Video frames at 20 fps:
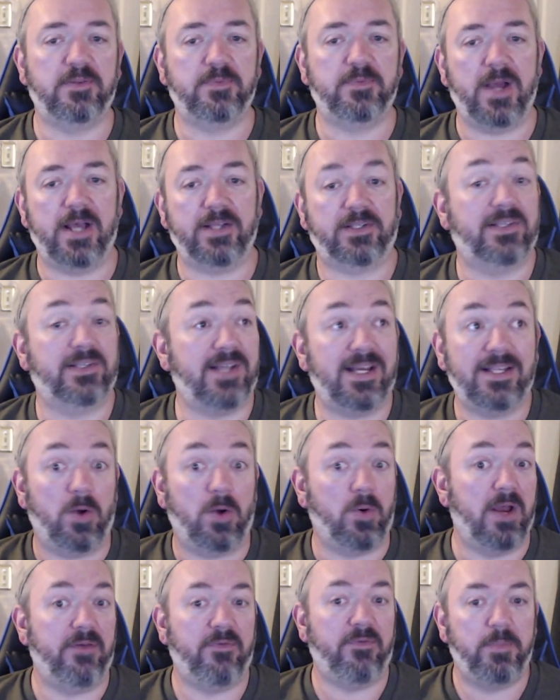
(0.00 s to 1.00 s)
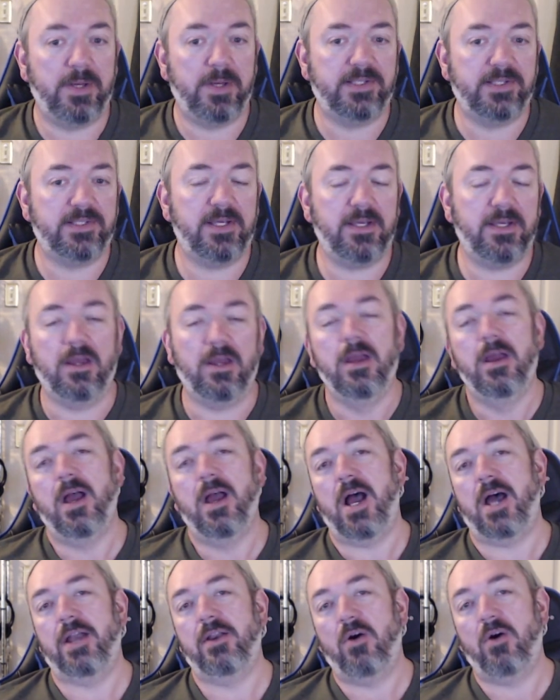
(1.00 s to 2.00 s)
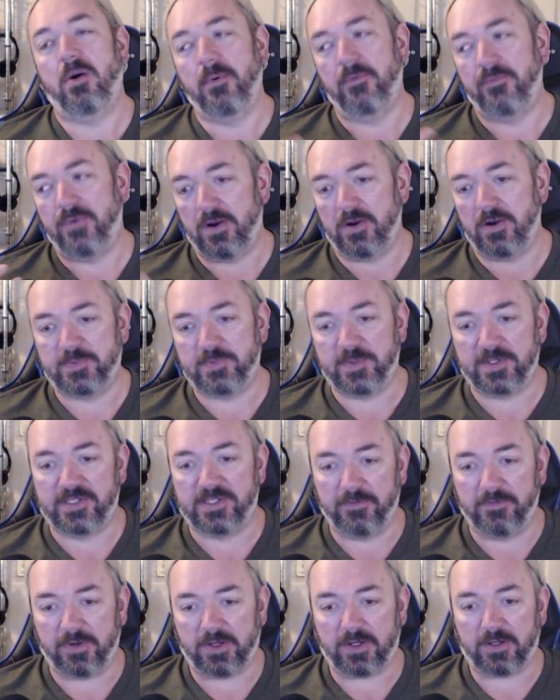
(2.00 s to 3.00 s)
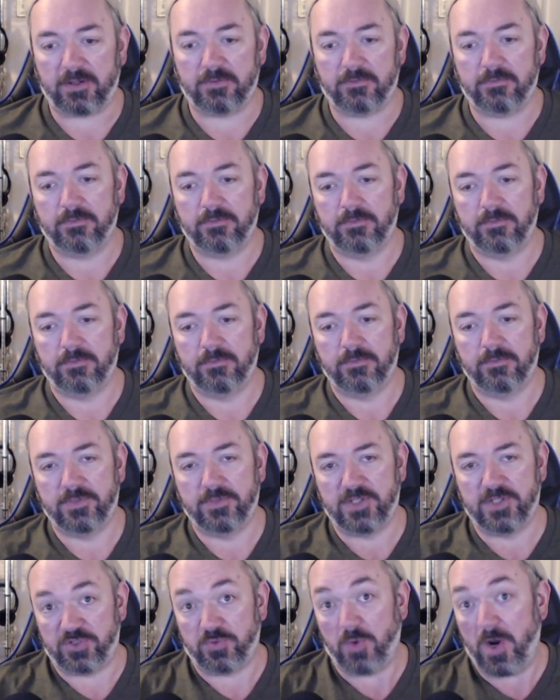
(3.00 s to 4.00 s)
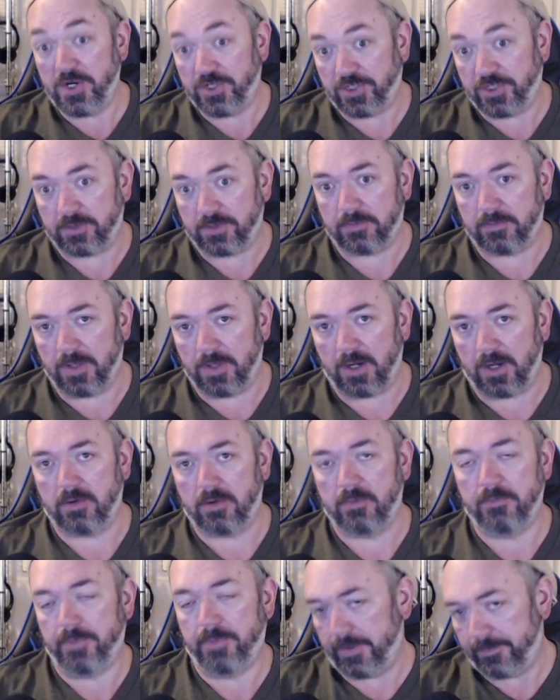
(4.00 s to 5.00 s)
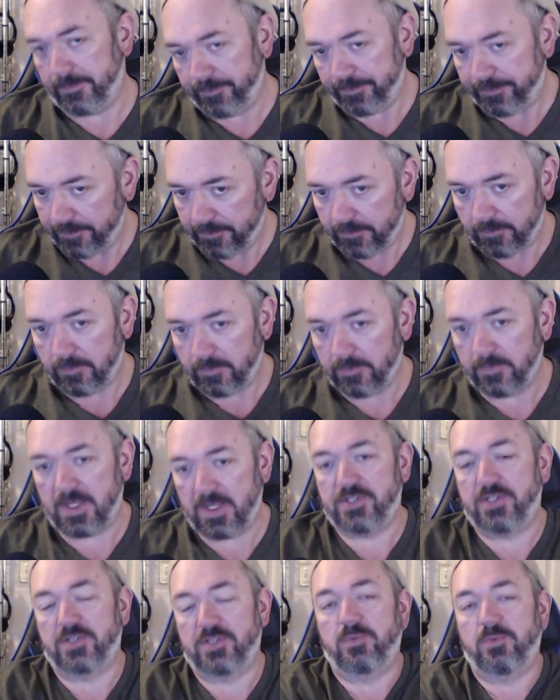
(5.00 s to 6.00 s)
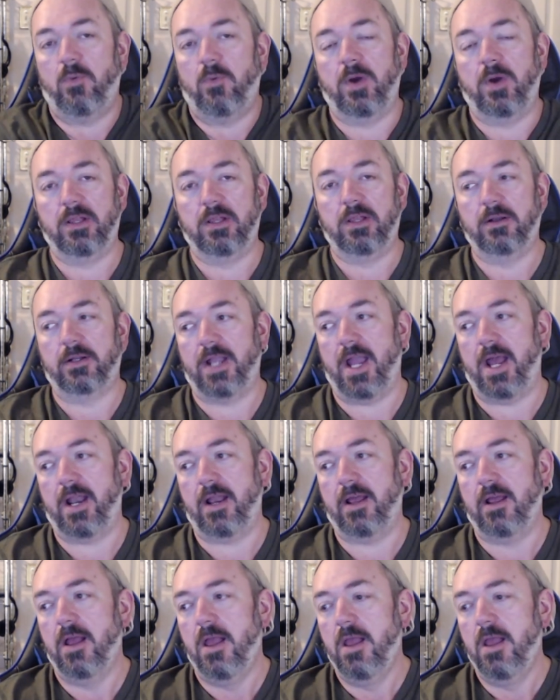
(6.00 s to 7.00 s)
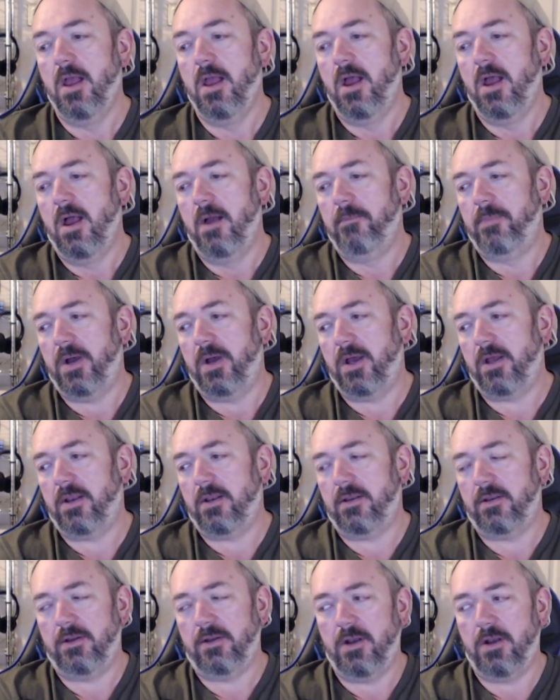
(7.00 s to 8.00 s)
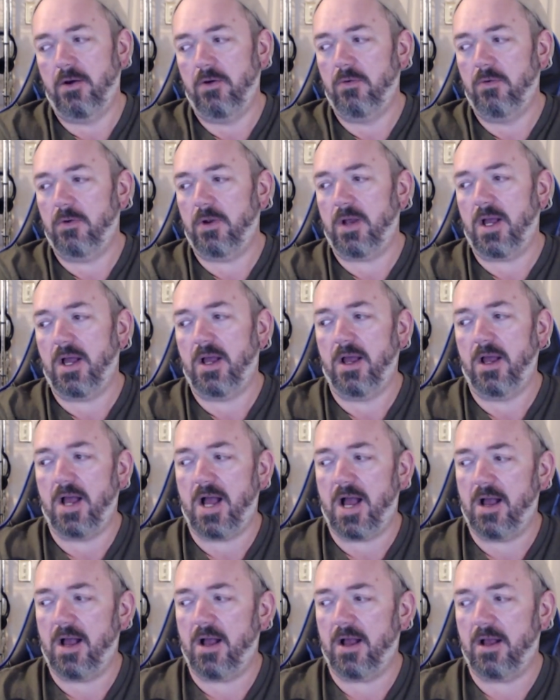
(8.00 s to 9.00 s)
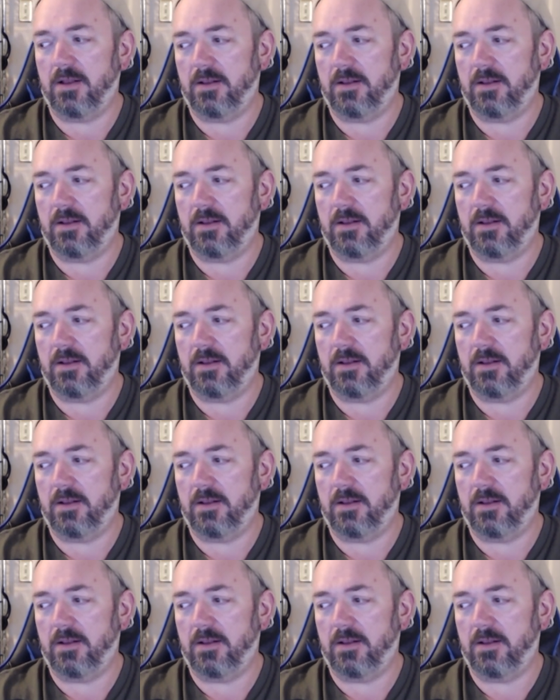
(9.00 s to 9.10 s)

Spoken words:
Pass, because I don't have a PC. I know I'm a very specific situation there, but that's just one way to look at it. But, you know, I